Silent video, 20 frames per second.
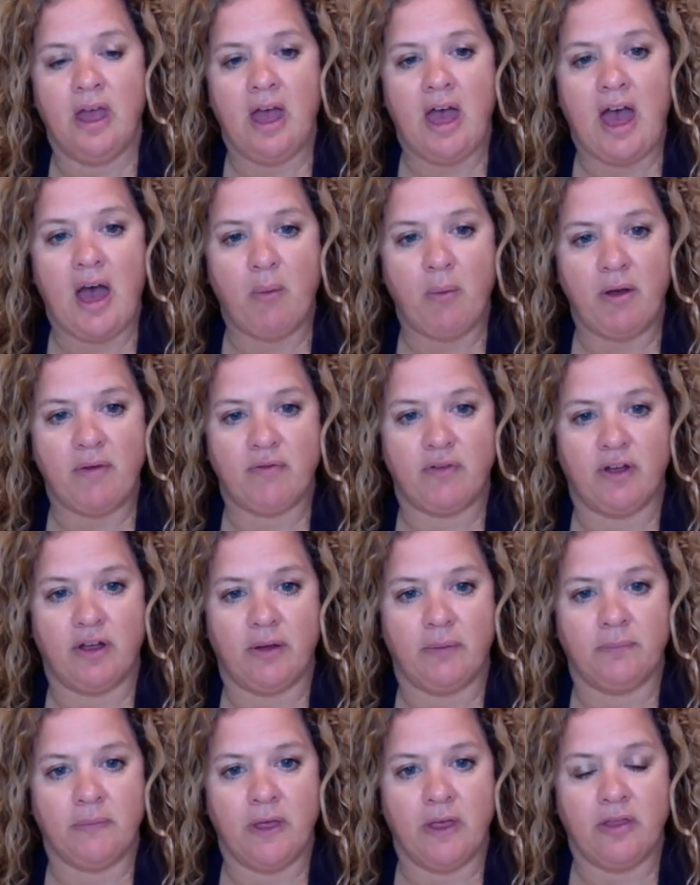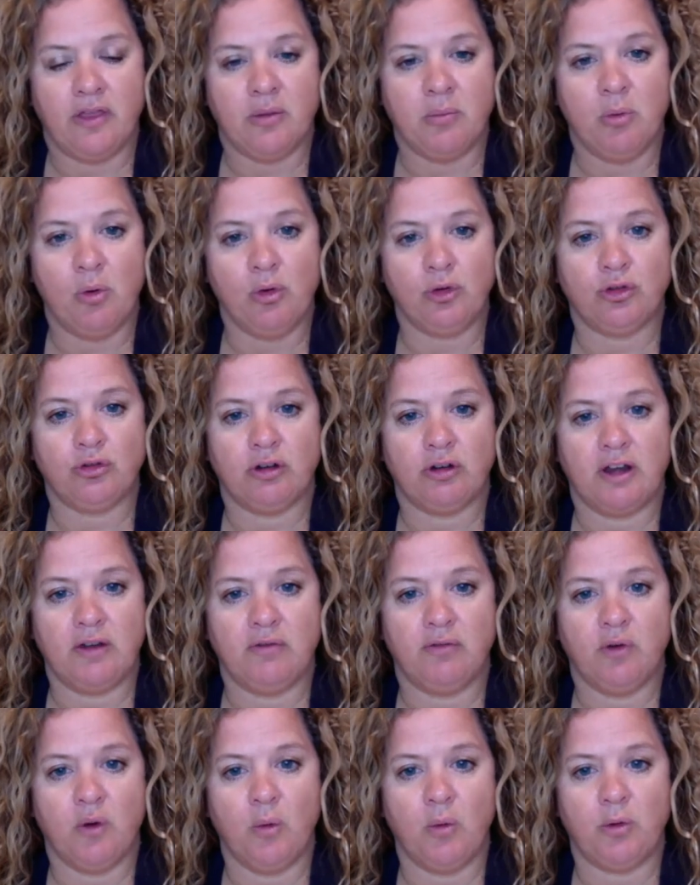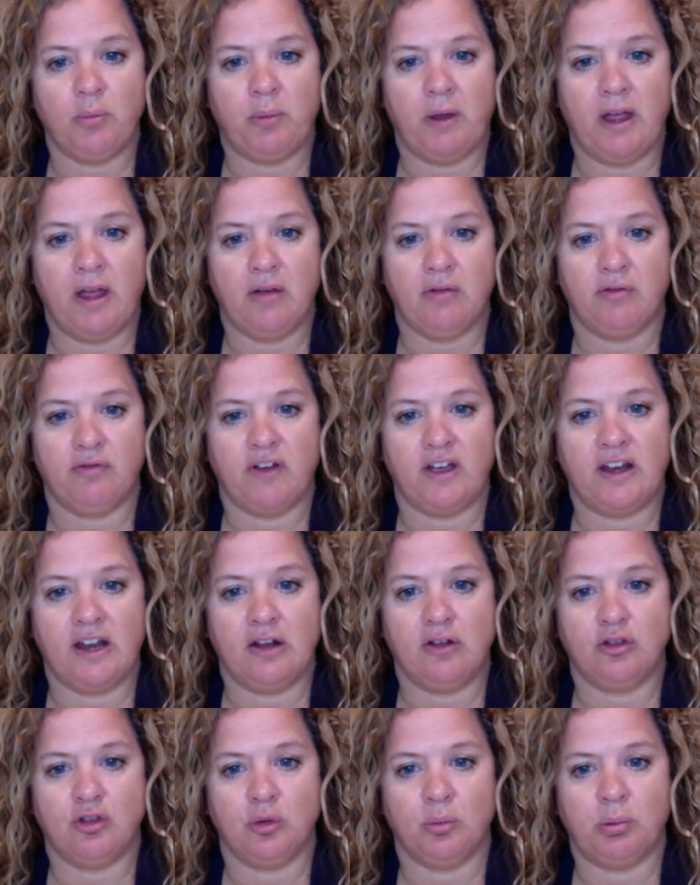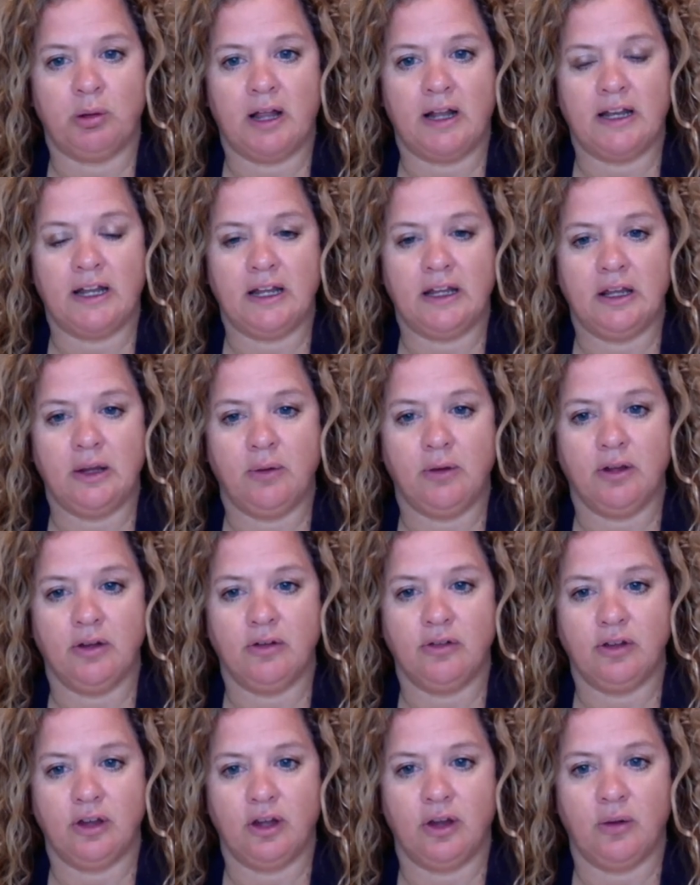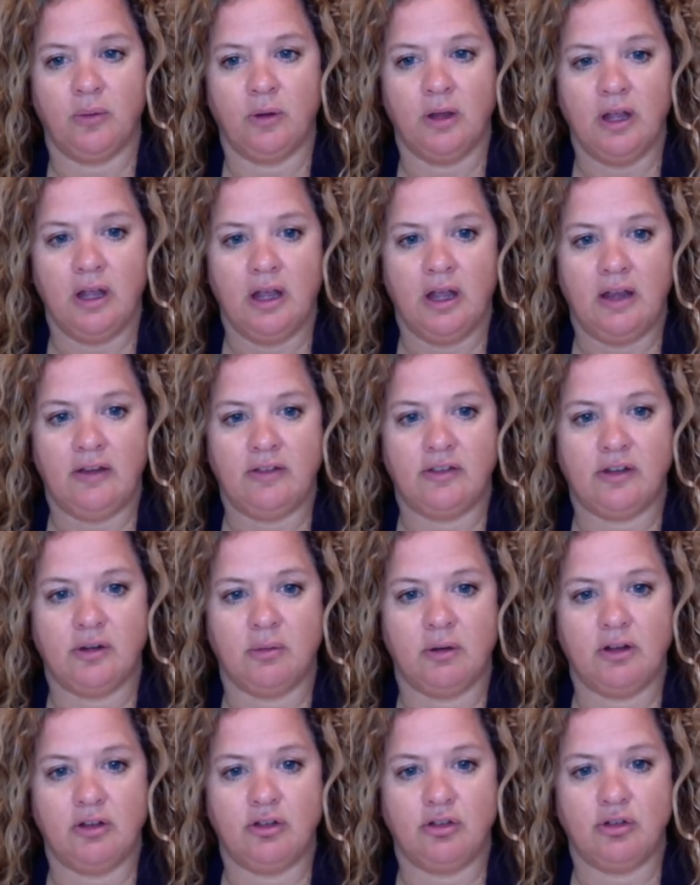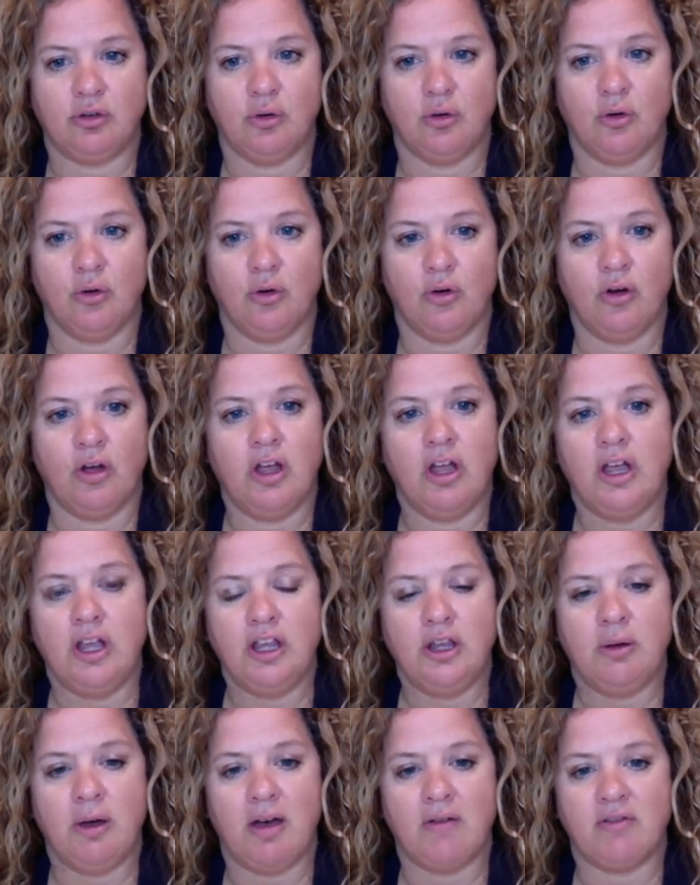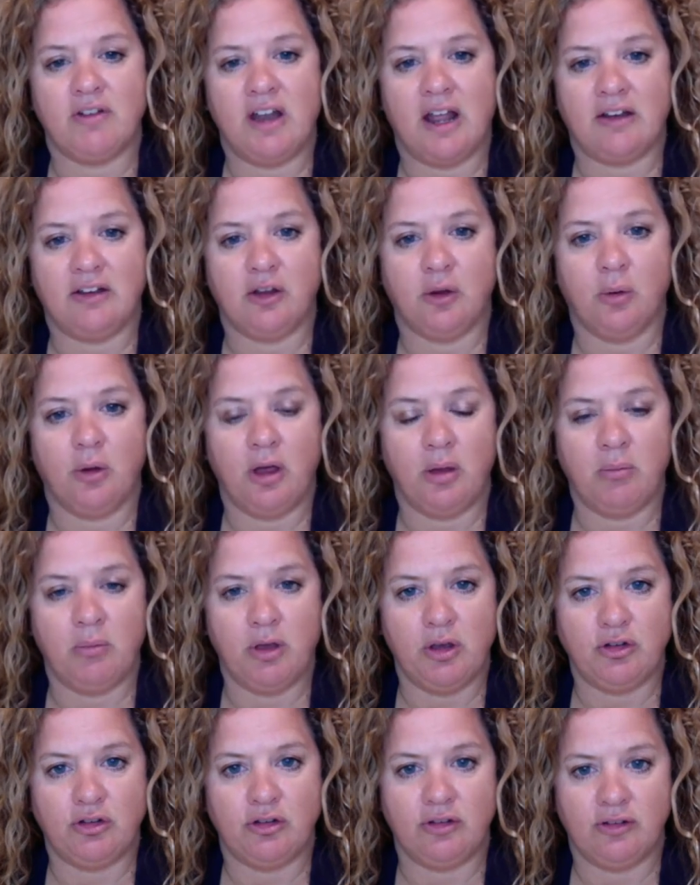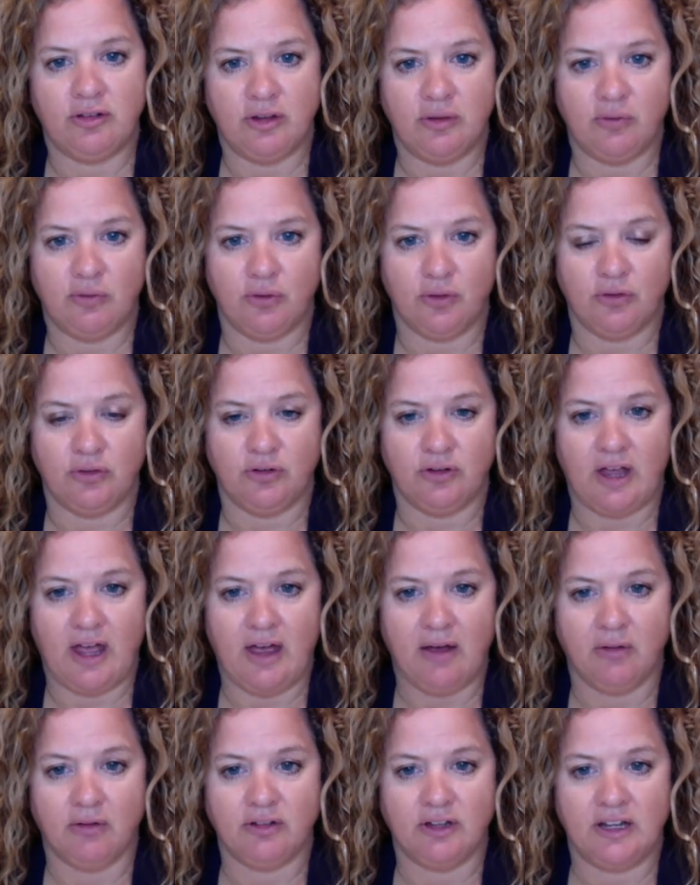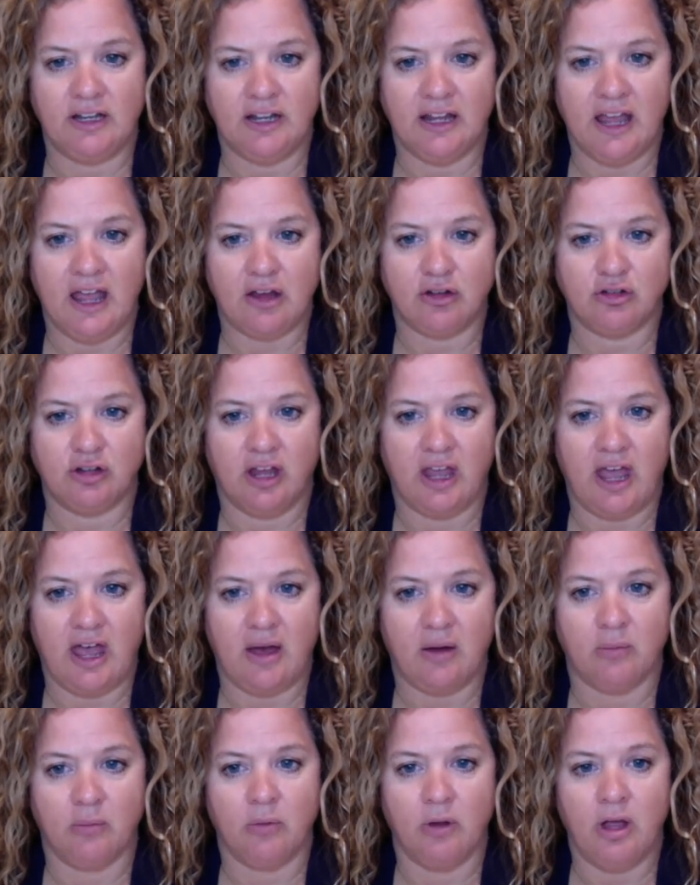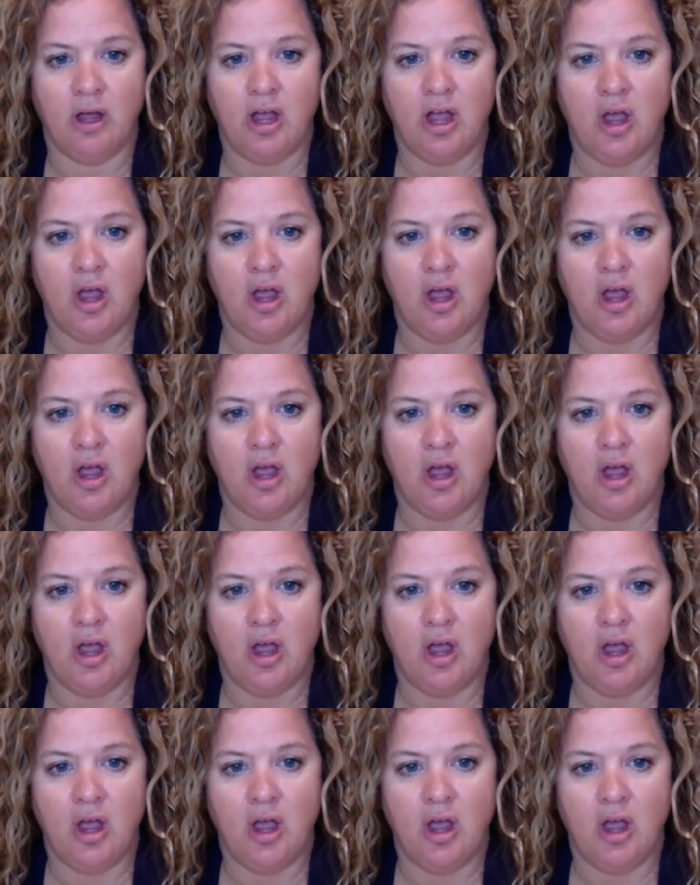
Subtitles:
However, the more straightforward bit of financial planning you can do is to ensure you have an adequate emergency fund held in a cash account